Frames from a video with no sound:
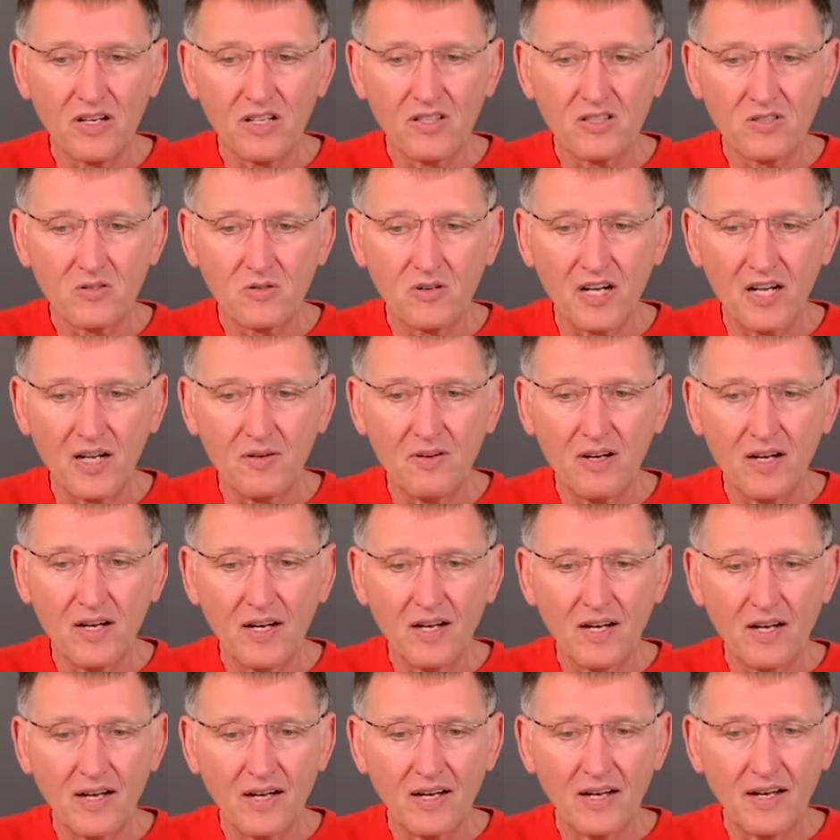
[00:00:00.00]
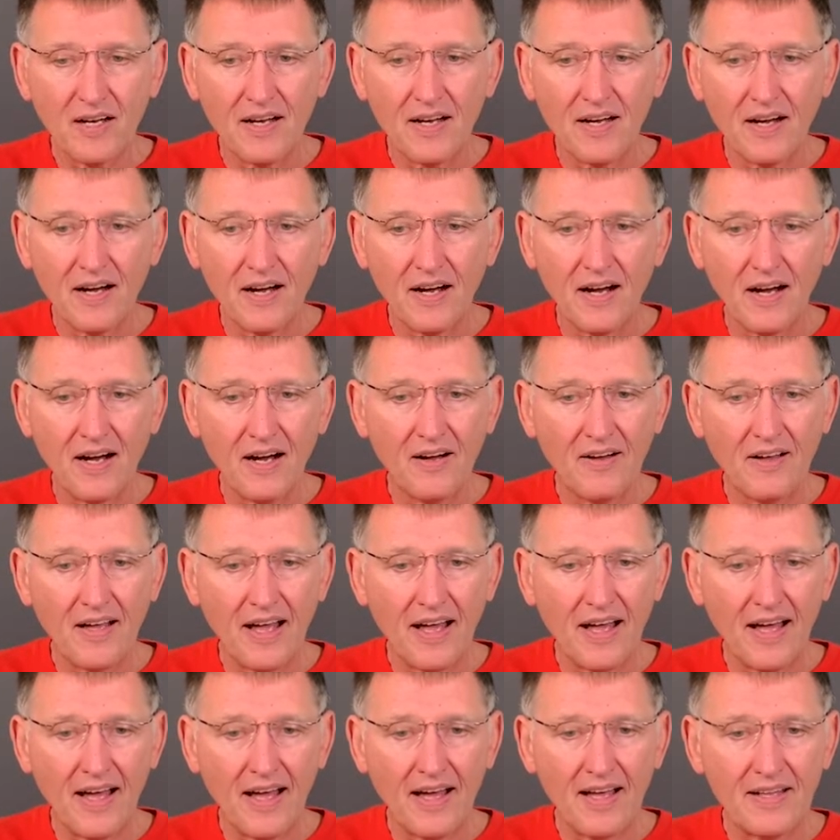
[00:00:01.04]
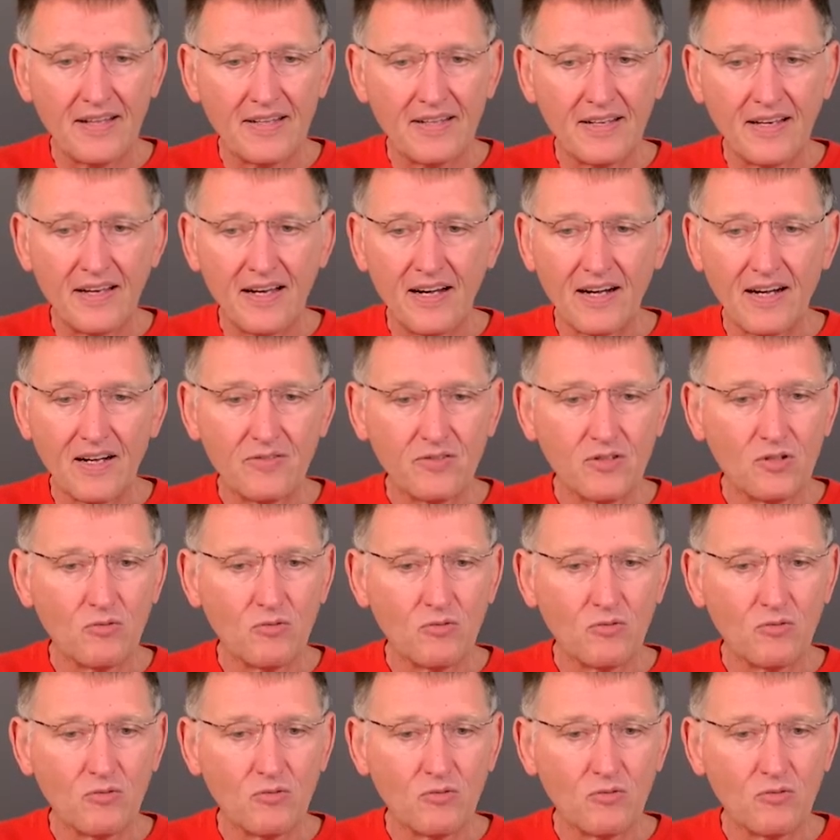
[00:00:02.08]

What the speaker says: Extreme and